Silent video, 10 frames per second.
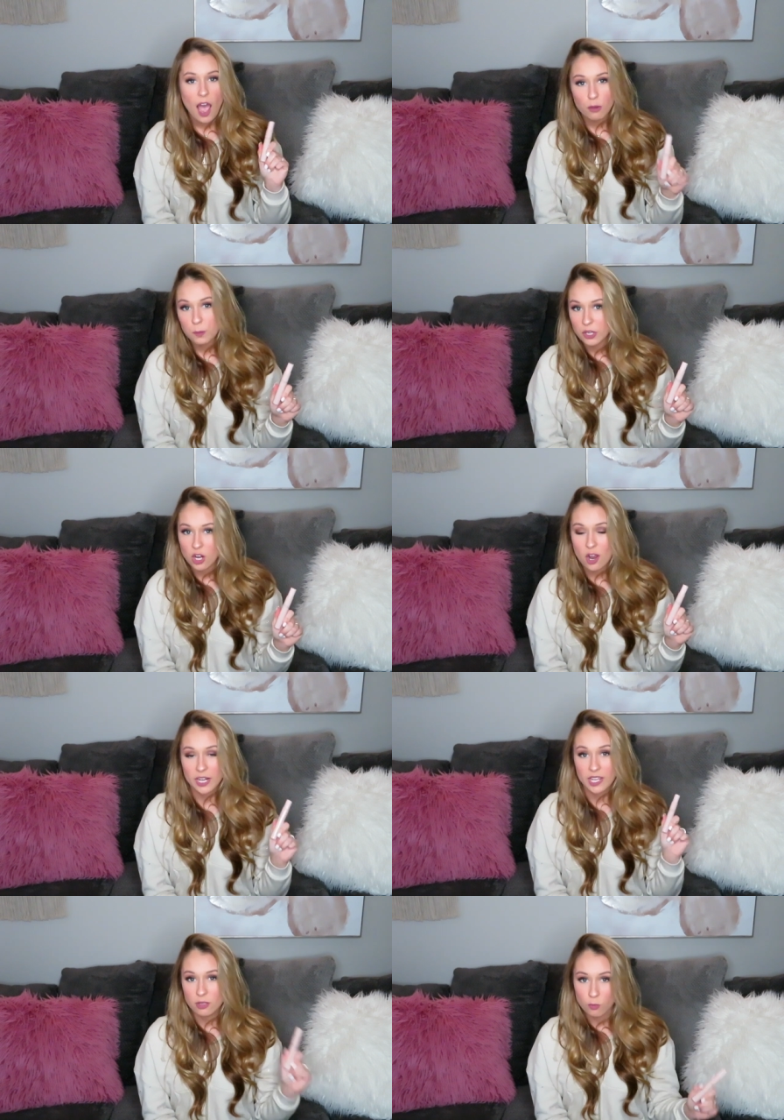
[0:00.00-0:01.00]
I'll put it
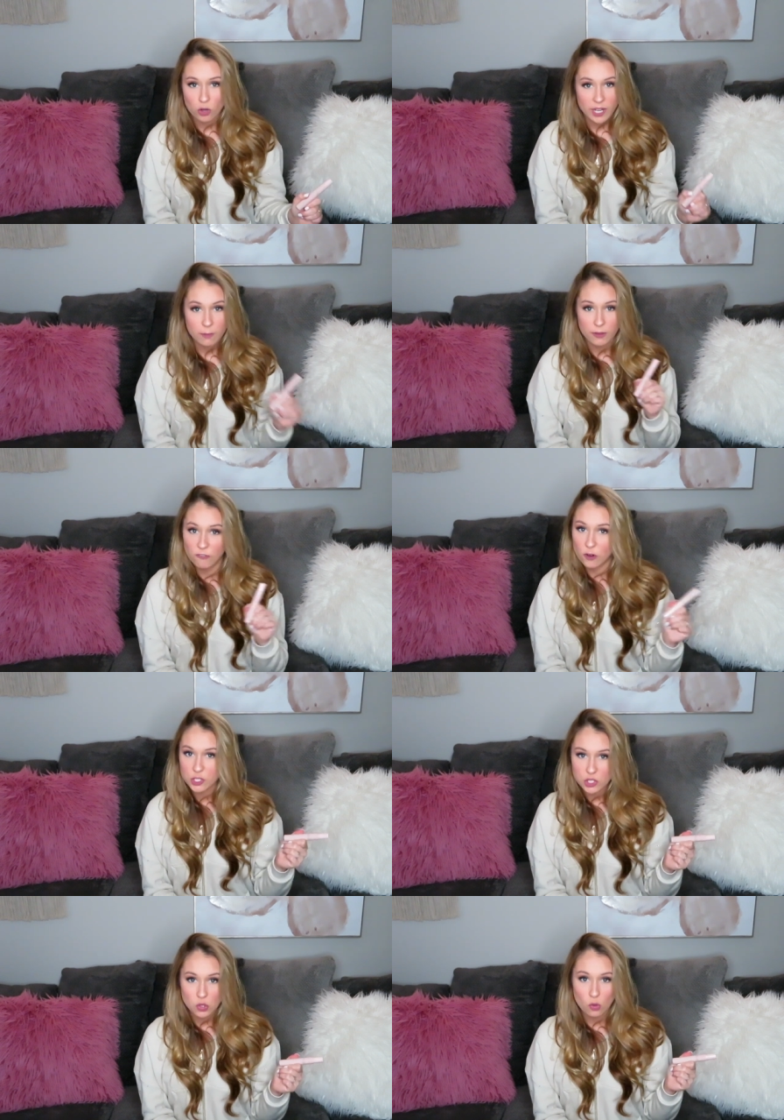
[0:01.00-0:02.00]
on in the morning before
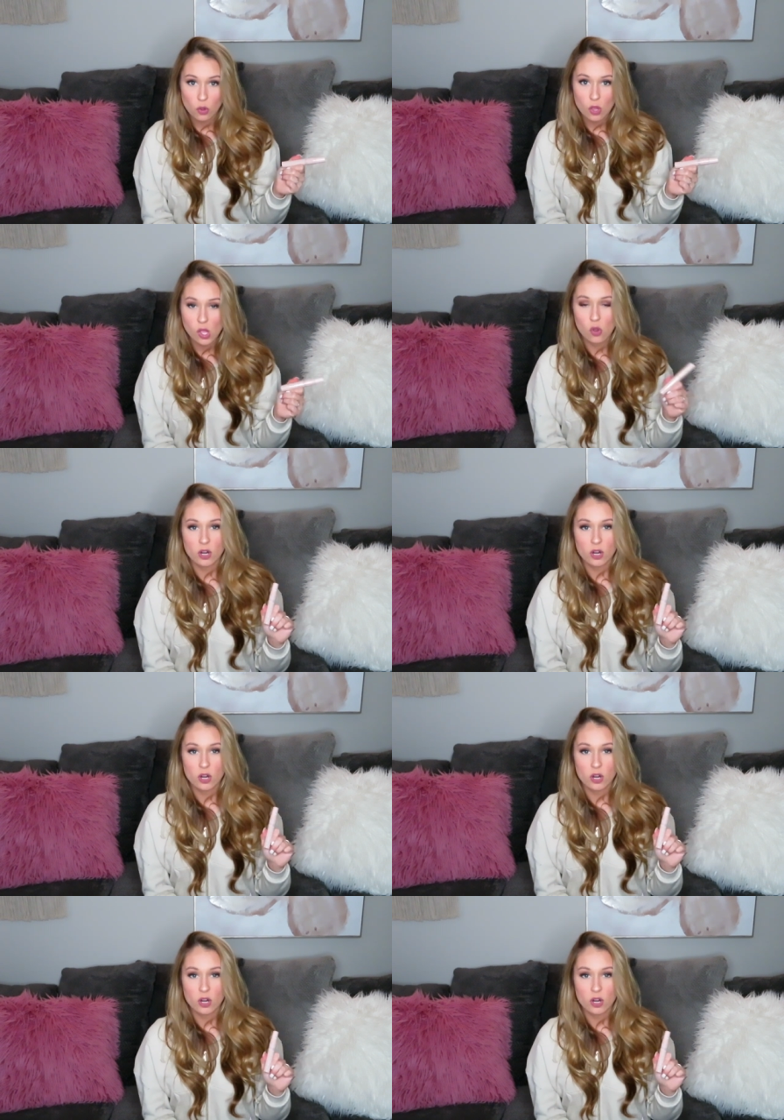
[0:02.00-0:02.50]
school